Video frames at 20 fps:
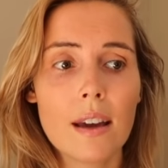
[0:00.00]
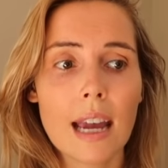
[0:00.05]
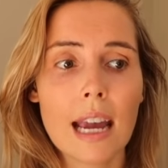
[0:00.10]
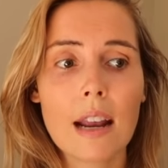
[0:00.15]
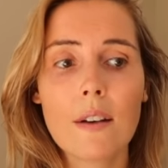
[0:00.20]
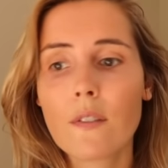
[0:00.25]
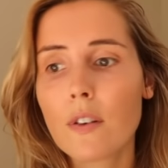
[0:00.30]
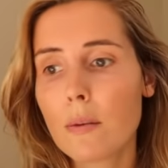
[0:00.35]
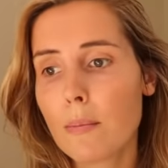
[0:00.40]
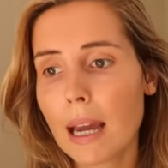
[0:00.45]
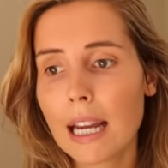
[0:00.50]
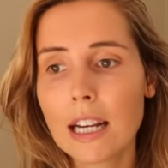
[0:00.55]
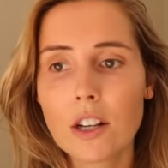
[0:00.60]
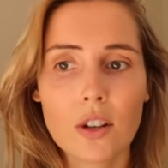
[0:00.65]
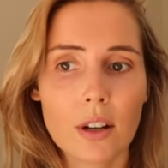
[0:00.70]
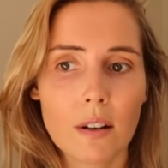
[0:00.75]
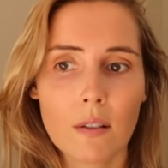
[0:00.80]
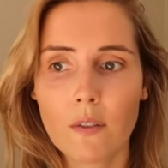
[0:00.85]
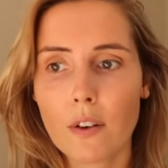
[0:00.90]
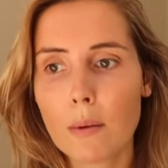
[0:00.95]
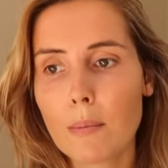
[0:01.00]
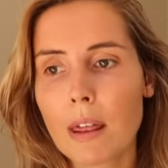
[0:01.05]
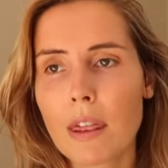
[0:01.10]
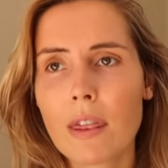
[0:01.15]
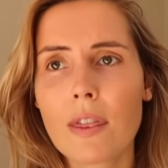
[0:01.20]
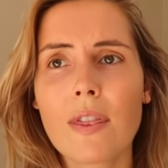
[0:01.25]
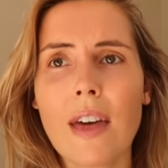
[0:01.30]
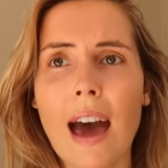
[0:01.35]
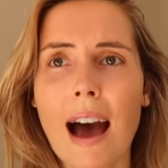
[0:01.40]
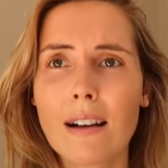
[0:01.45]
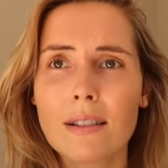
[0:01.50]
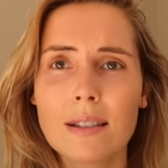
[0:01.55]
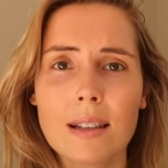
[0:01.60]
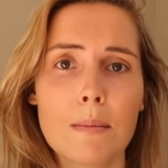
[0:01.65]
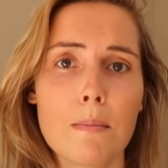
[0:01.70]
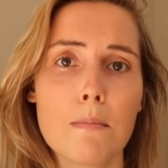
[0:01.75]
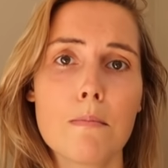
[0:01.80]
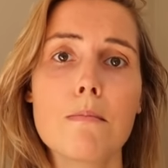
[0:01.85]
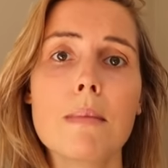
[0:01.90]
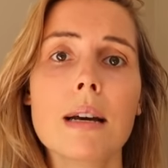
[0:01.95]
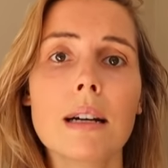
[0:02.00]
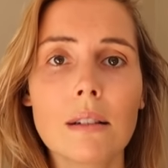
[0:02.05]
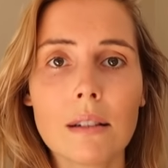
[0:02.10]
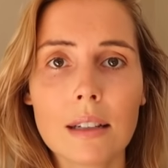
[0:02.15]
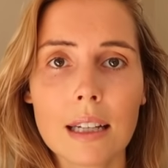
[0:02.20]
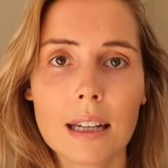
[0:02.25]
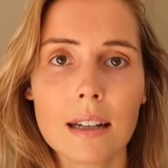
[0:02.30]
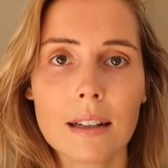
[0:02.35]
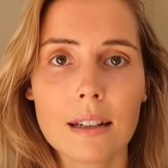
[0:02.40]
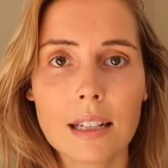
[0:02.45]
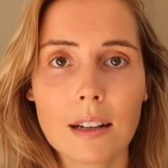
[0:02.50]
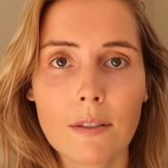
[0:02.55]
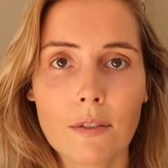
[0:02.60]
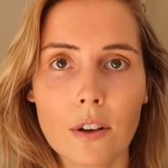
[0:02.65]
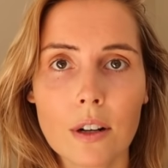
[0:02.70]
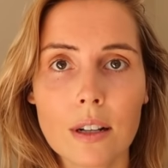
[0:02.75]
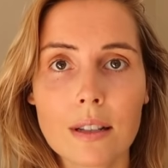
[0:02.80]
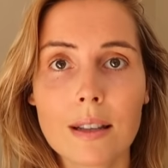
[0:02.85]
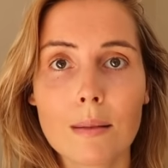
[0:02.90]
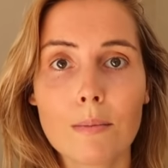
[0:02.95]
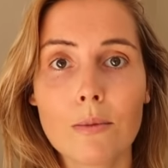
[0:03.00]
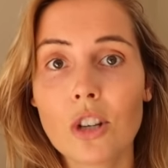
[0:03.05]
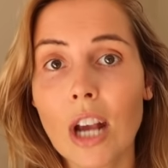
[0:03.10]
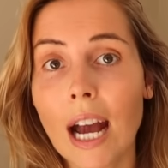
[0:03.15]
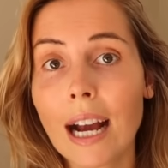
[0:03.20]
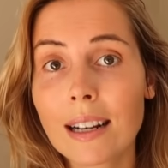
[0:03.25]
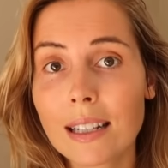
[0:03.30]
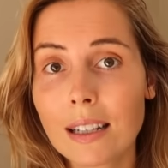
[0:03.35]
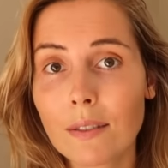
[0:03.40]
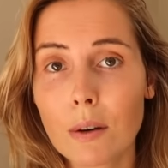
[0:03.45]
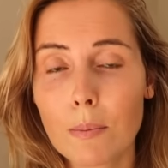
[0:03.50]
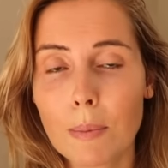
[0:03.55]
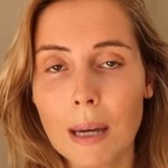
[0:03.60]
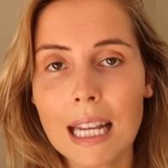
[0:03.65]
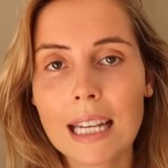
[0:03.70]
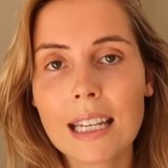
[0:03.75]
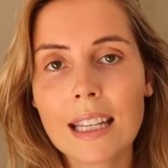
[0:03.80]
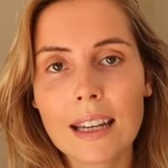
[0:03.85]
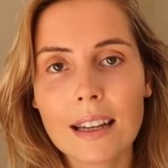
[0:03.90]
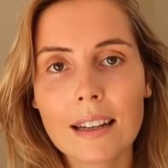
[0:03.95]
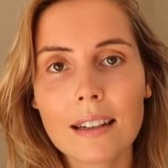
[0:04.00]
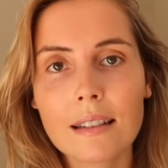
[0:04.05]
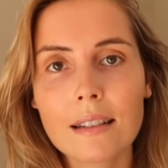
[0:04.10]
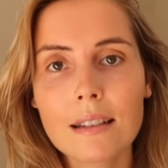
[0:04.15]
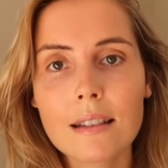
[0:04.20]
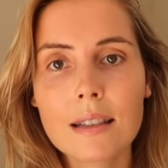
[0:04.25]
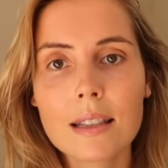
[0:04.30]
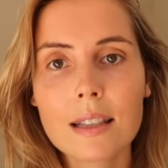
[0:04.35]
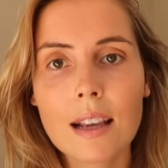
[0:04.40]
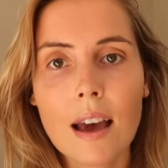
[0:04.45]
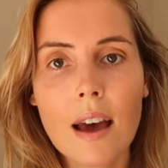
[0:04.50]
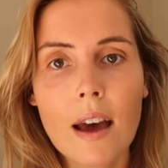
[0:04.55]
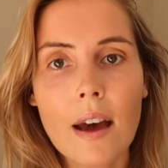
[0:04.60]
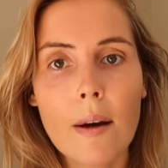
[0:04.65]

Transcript: information from a thousand million different subjective opinions